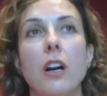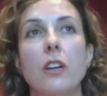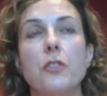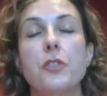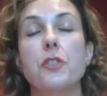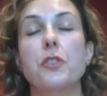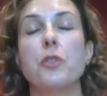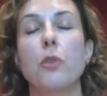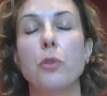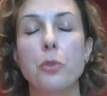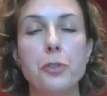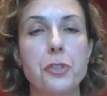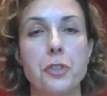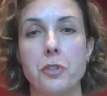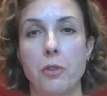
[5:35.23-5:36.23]

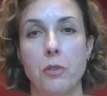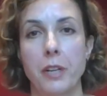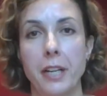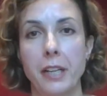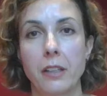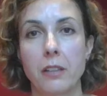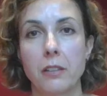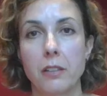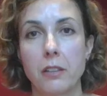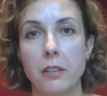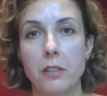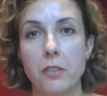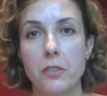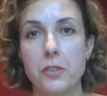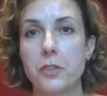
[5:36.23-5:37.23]
soul-stirring
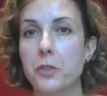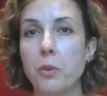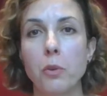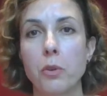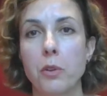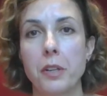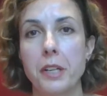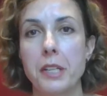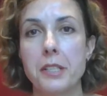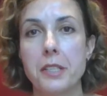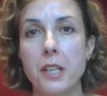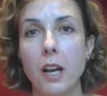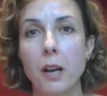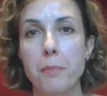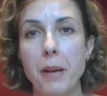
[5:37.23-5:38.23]

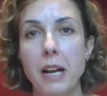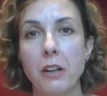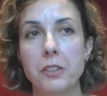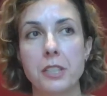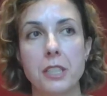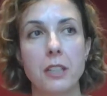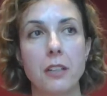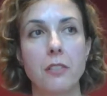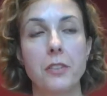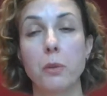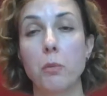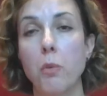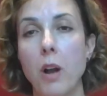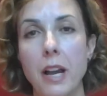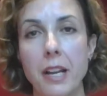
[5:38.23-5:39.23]
stories about their
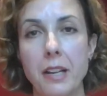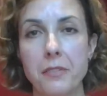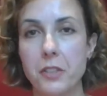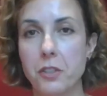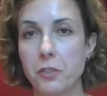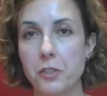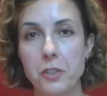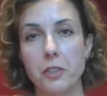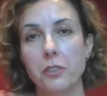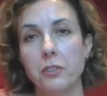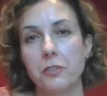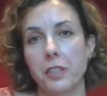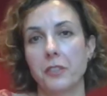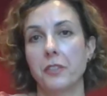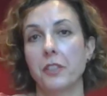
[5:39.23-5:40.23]
wives, their
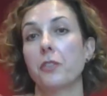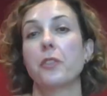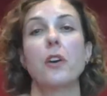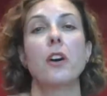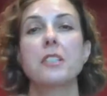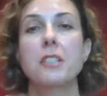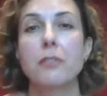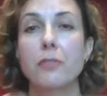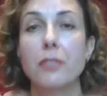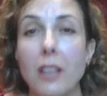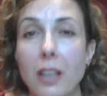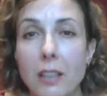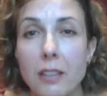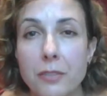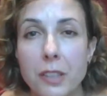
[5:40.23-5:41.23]
children, their thoughts of
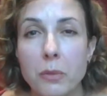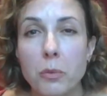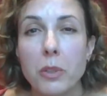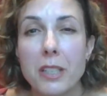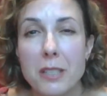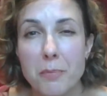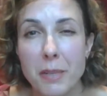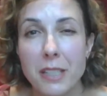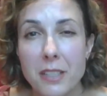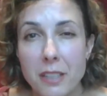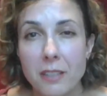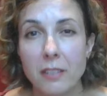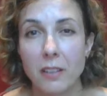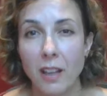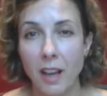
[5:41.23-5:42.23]
love, and what it's meant to
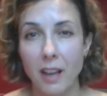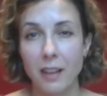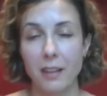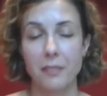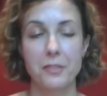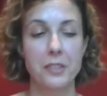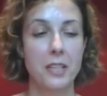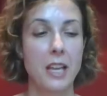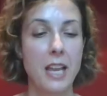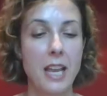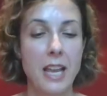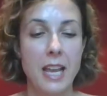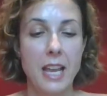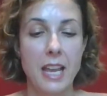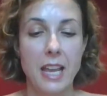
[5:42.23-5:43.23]
their lives.
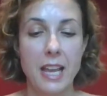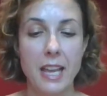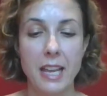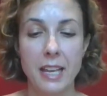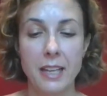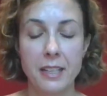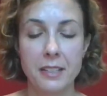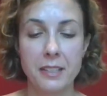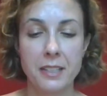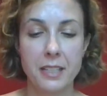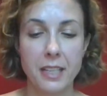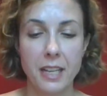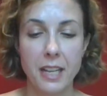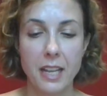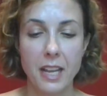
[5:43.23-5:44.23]
And
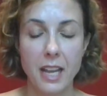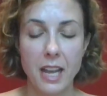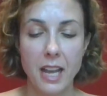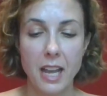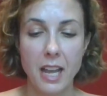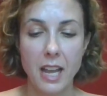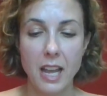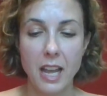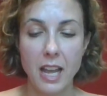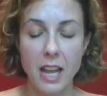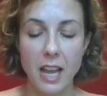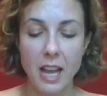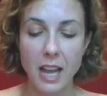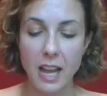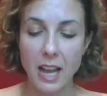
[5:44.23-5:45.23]

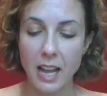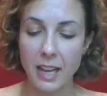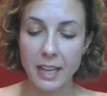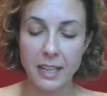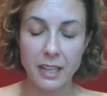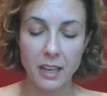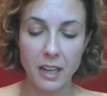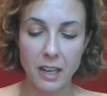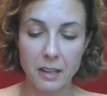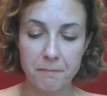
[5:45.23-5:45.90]
I